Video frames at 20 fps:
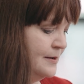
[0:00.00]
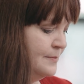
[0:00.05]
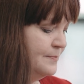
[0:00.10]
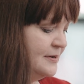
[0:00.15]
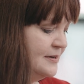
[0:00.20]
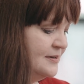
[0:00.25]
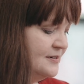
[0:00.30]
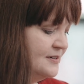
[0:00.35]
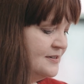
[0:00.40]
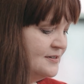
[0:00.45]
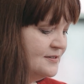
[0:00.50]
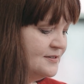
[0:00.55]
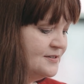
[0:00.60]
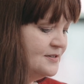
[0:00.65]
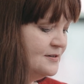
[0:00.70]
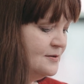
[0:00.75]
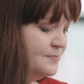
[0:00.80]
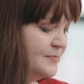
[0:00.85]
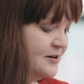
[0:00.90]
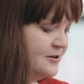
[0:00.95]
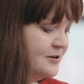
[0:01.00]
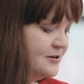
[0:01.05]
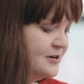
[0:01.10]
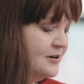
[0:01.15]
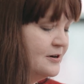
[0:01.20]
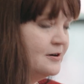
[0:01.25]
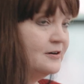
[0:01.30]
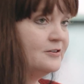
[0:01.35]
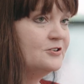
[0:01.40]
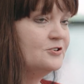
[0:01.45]
But Indians in
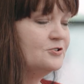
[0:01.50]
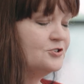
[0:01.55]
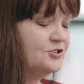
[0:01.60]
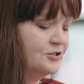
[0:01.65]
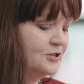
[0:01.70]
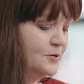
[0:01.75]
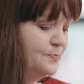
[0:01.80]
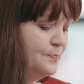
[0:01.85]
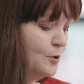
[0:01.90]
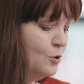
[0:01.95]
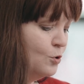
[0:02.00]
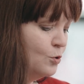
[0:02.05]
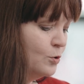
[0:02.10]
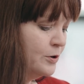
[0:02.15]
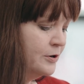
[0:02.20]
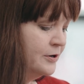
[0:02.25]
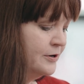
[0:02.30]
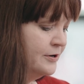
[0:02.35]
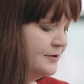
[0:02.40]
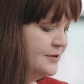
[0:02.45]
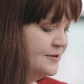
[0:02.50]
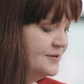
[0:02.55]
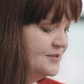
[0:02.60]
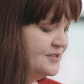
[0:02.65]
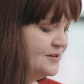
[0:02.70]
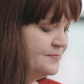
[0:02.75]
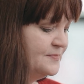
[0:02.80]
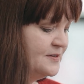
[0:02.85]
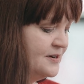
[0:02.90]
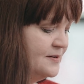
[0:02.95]
America are usually poor,
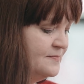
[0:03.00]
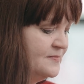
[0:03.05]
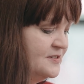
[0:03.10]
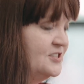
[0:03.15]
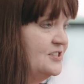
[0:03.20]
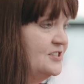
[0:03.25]
sometimes